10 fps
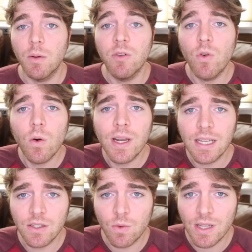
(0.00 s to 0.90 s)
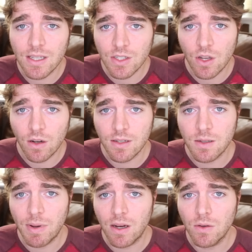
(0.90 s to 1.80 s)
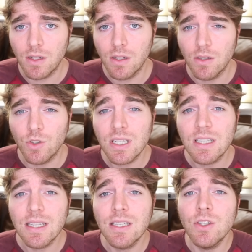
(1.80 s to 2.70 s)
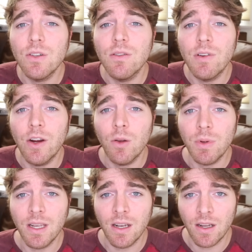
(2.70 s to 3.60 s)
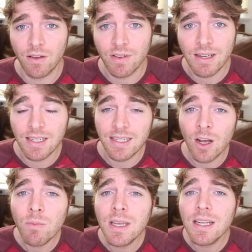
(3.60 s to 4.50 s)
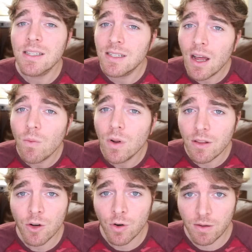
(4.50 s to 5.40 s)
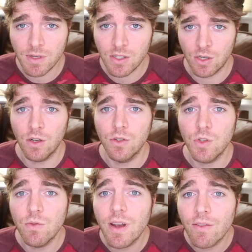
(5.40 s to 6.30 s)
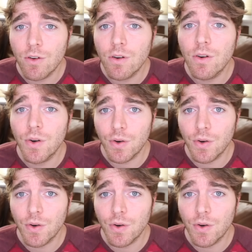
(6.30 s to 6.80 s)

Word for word: Now before we get into what this song is about, just listen to the very beginning of it and tell me it's not one of the creepiest songs you've ever